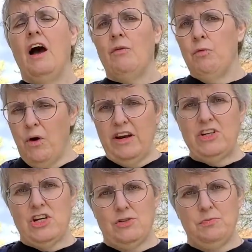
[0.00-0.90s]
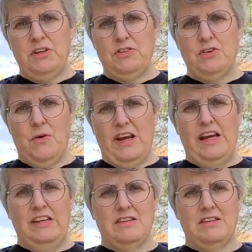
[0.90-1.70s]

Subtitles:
What adjustments do I need